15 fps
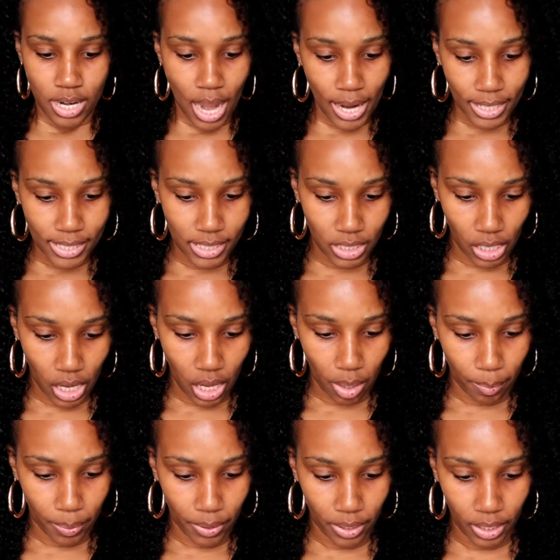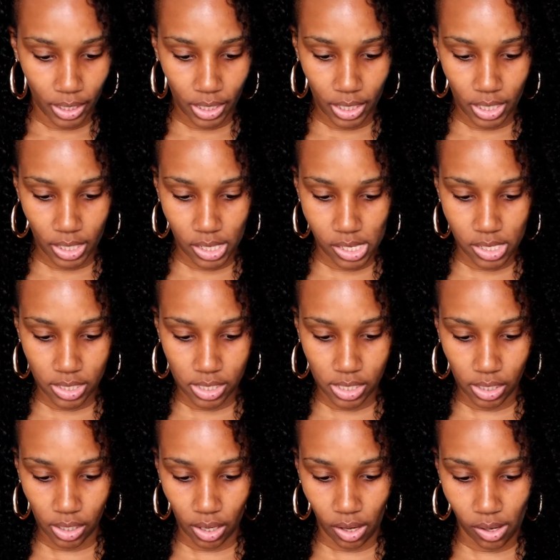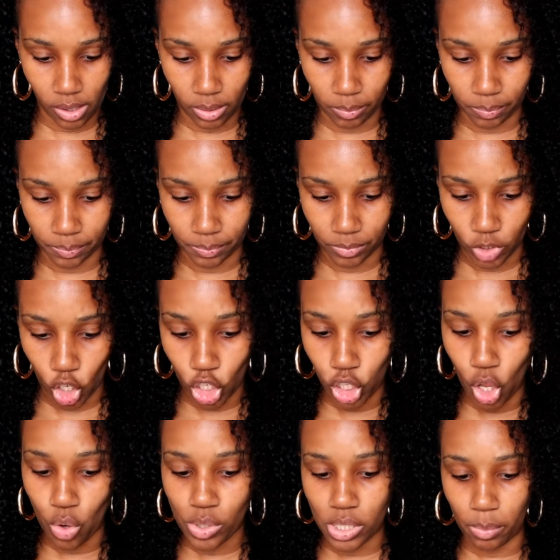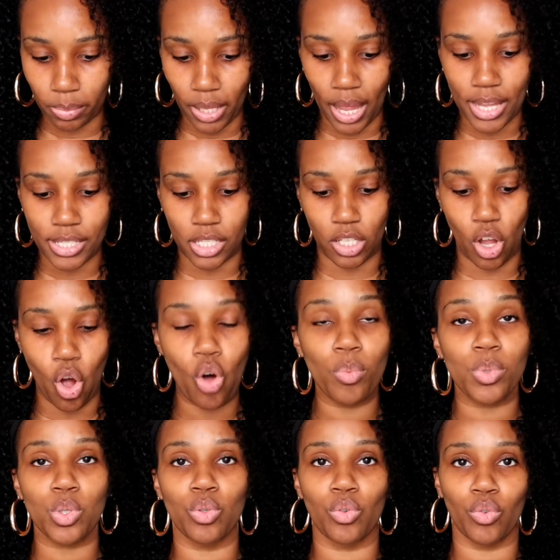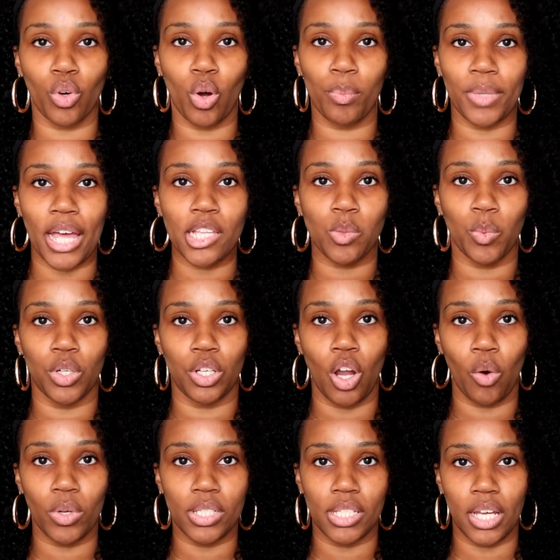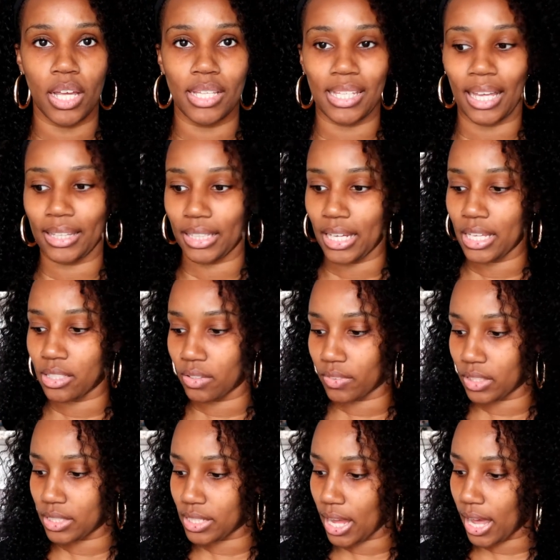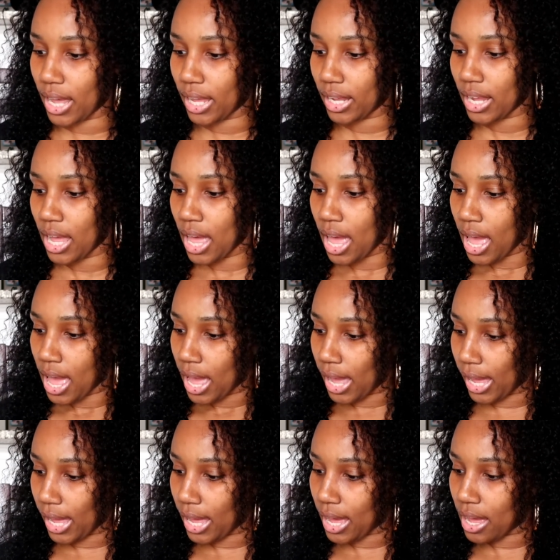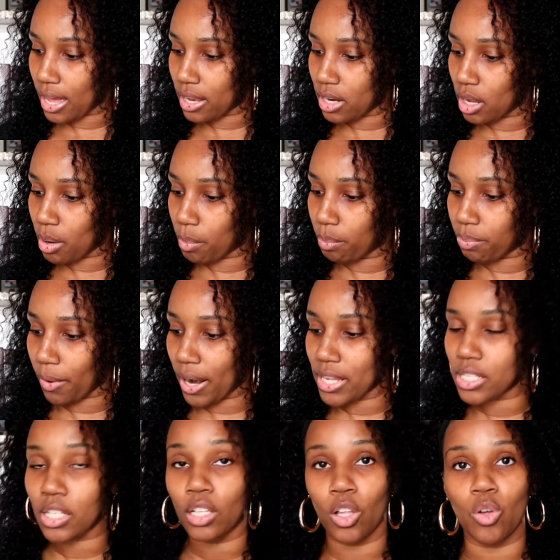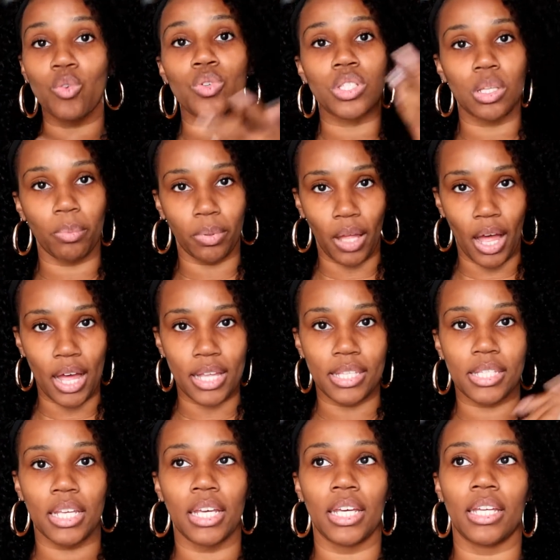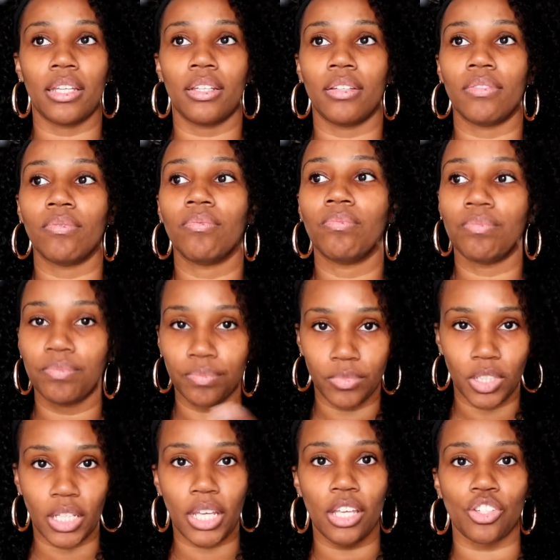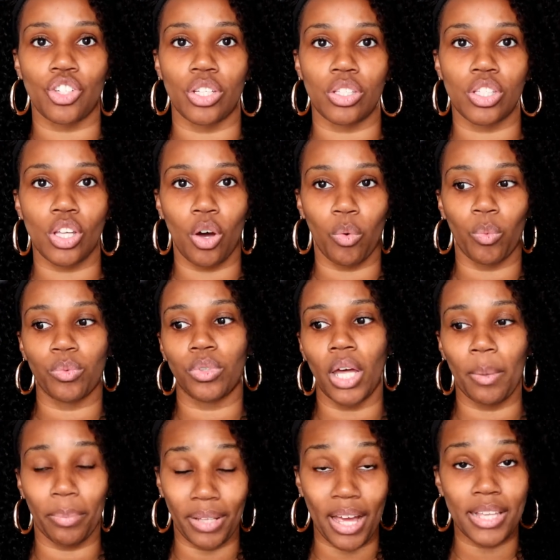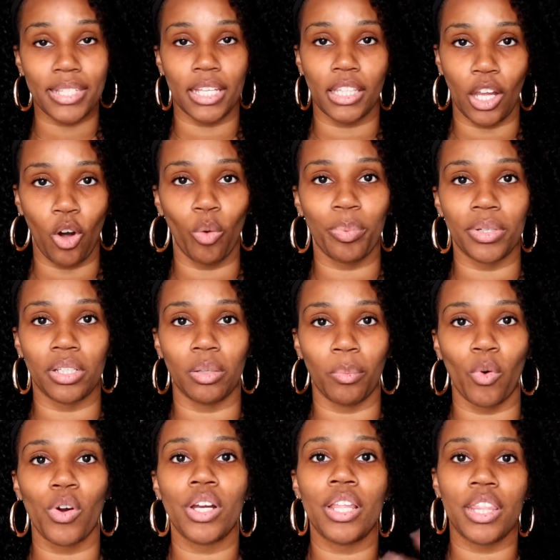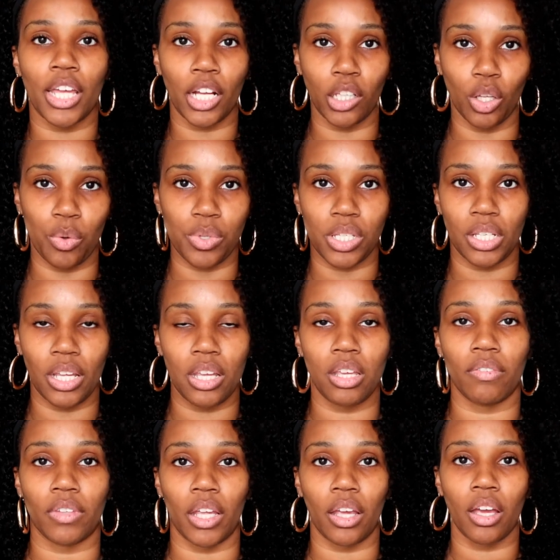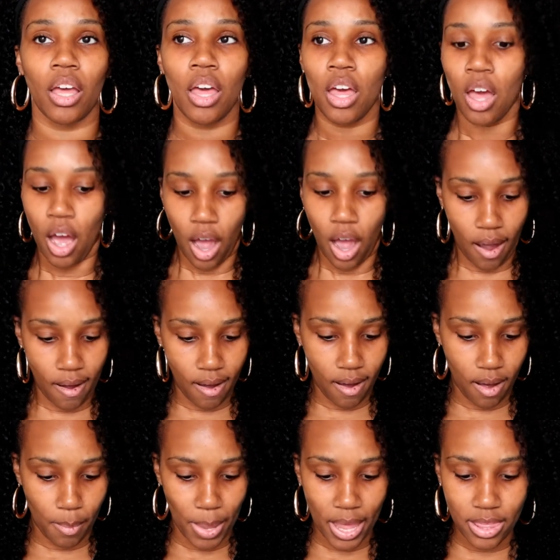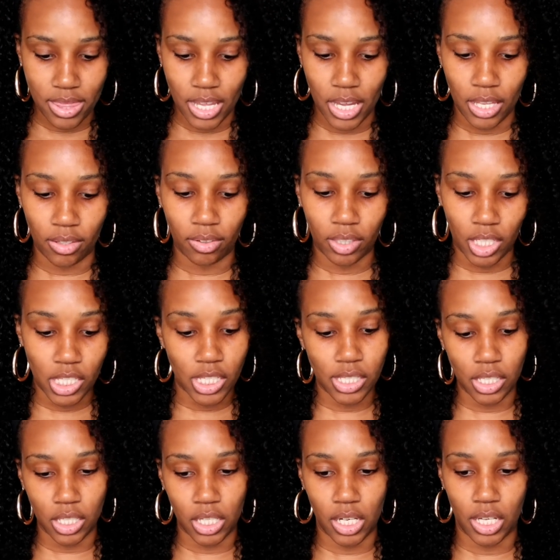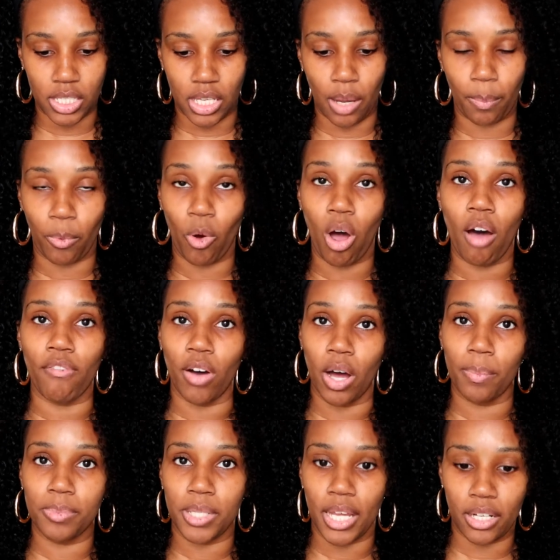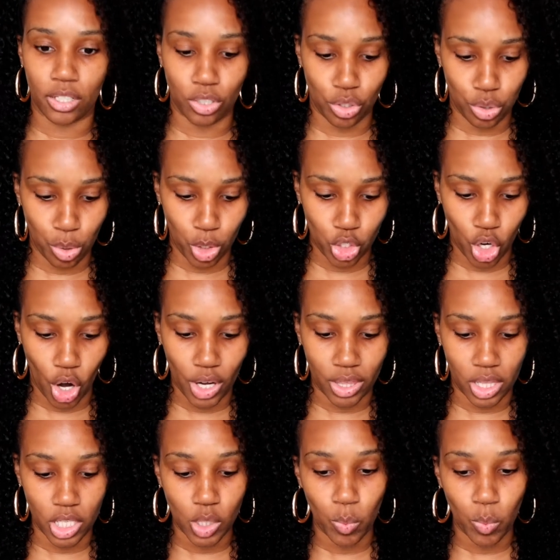Next up is close the blinds in the homeschool room. That's what Noah does at the end of the day, and Bryce closed the blinds in the kitchen. So the blinds that they open in the morning, they close in the evening. And then this is a good example of updating the chore chart.